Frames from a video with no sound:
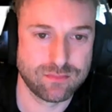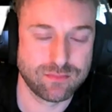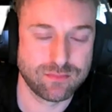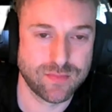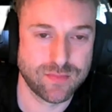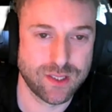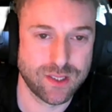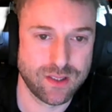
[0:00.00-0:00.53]

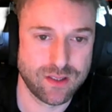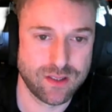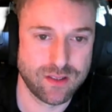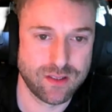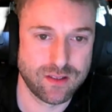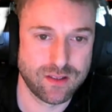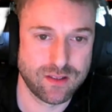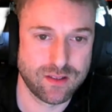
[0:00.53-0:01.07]

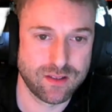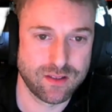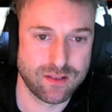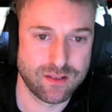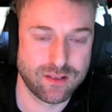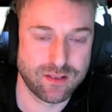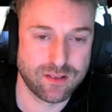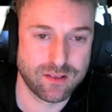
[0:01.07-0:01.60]

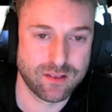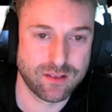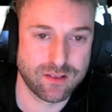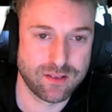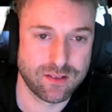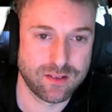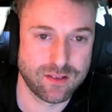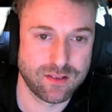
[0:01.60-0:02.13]

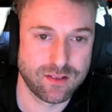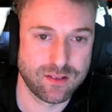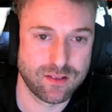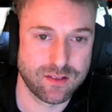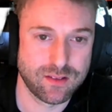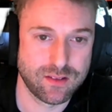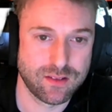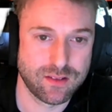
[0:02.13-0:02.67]

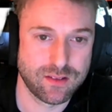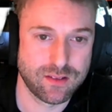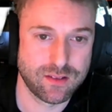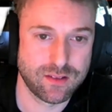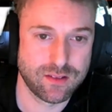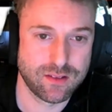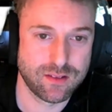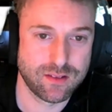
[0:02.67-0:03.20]

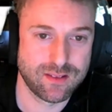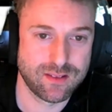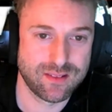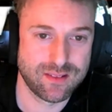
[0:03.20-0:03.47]
(silent)